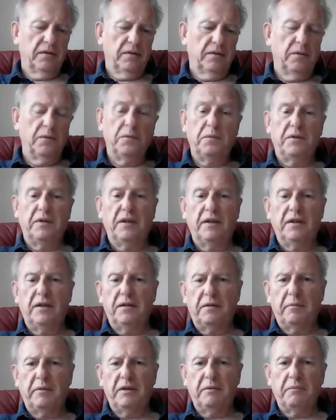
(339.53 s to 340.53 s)
Oh
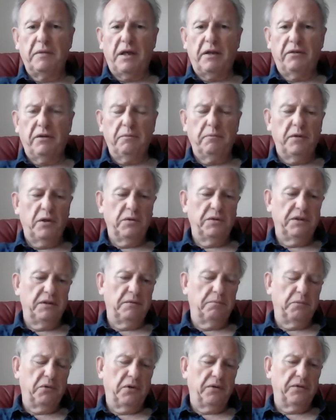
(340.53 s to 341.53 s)
dear, I mean, I think Moses
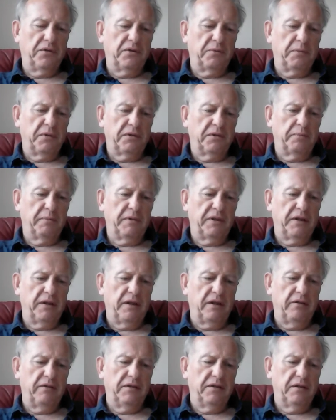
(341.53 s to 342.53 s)
is put on the spot a bit
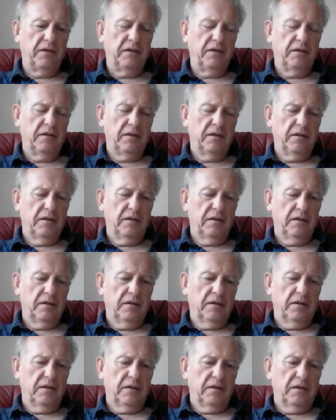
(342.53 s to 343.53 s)
here, isn't he?
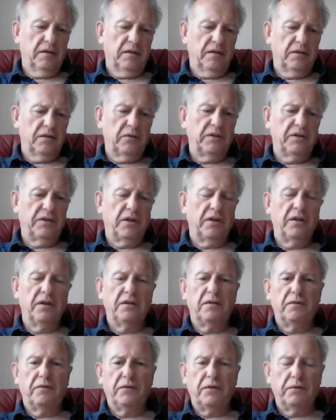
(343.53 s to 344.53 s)
So he's
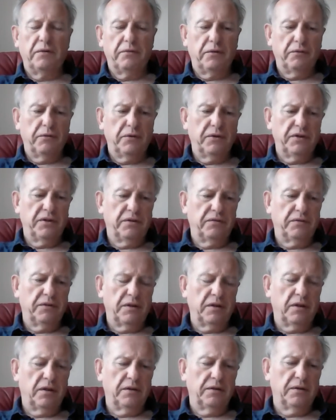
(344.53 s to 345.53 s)
heard the voice of
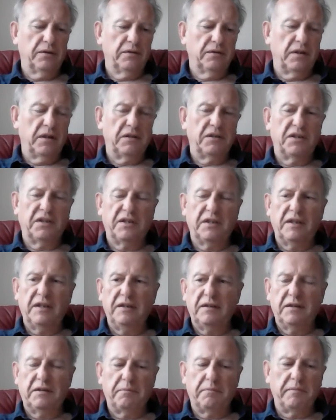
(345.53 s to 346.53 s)
God and
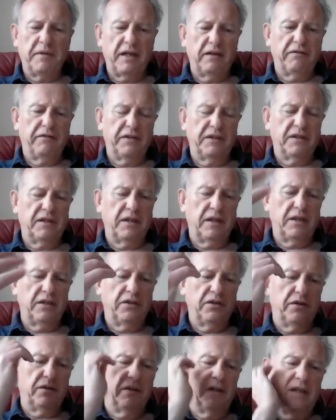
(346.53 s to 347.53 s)
seen this
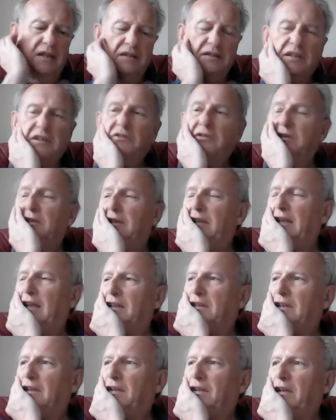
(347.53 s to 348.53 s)
manifestation. It's interesting,
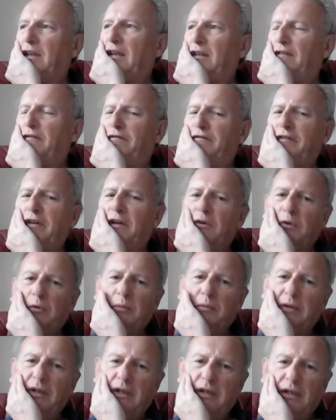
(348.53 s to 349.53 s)
actually. I think in the
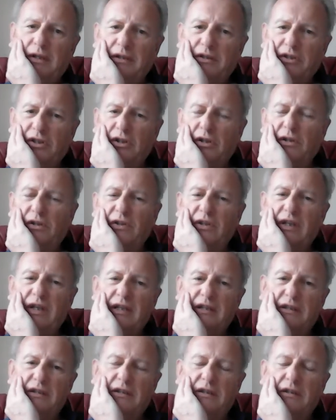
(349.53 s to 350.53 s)
film, Charlton
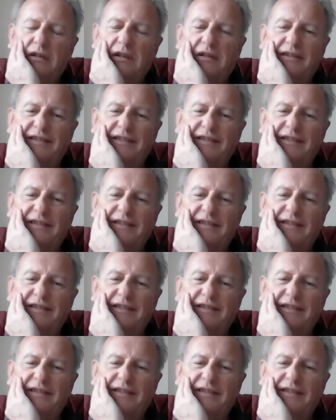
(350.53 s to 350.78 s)
Heston